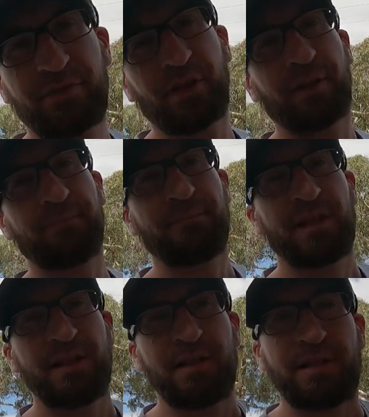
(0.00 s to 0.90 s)
So
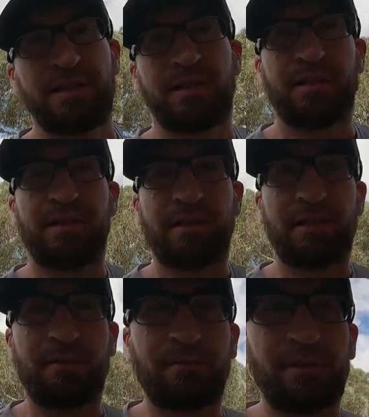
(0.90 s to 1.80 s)

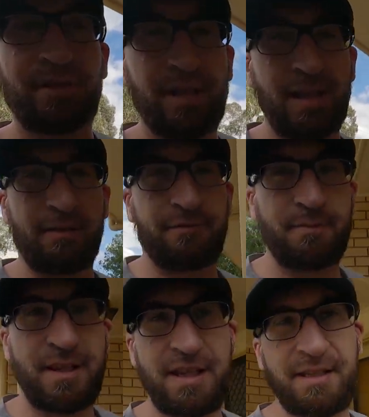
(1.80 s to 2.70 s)
um, yeah,
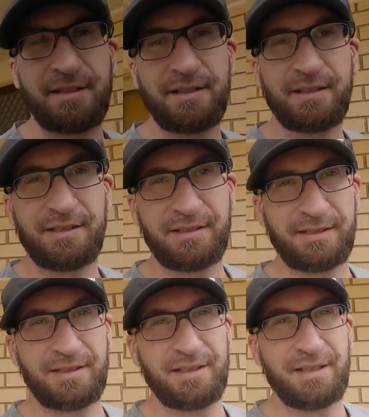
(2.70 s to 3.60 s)
from there,
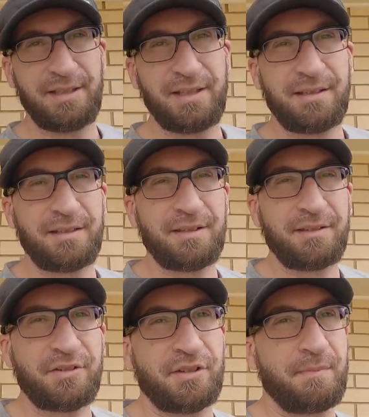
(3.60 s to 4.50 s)

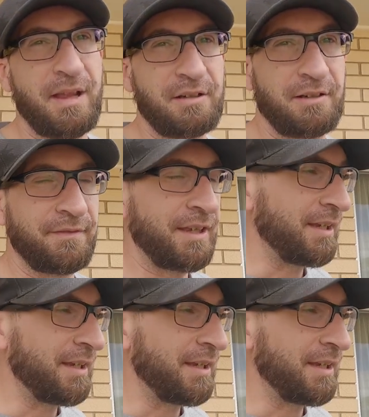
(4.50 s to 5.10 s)
it's just a matter of